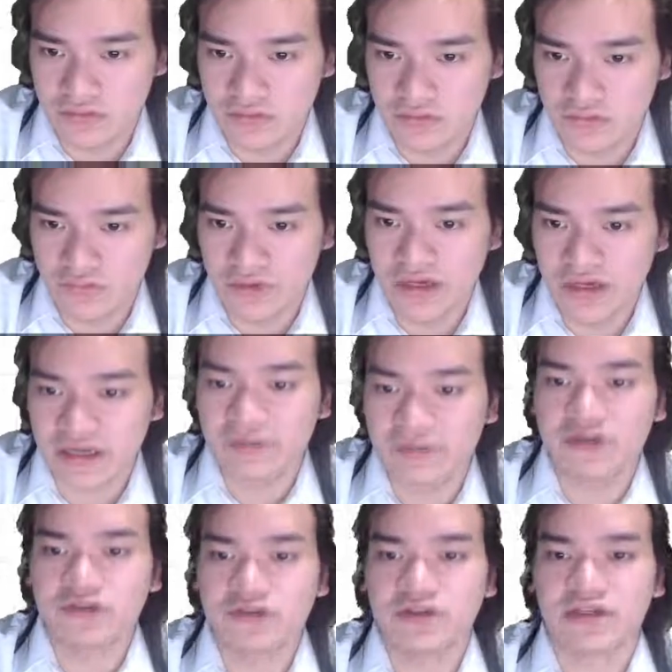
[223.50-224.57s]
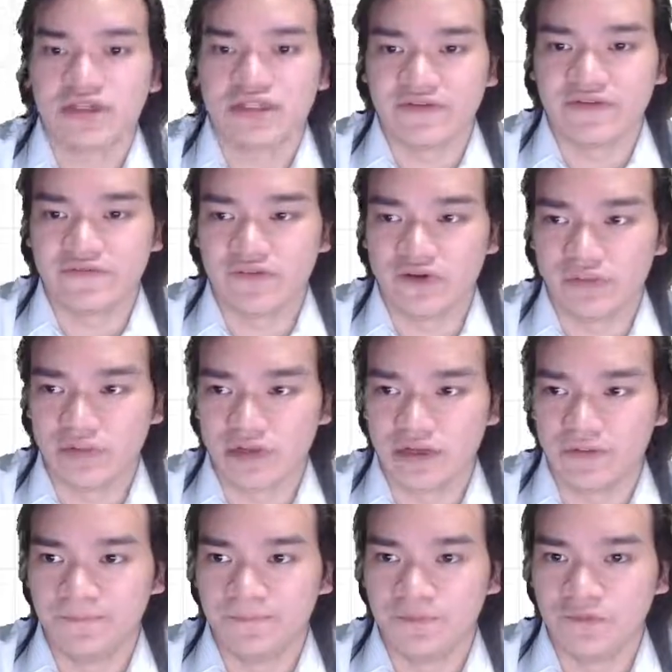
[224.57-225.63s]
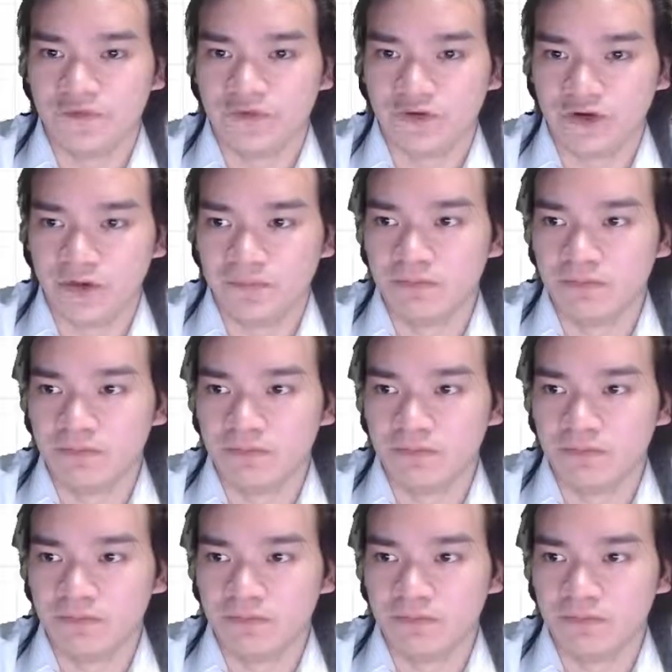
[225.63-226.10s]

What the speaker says: We are going to be using the same formula for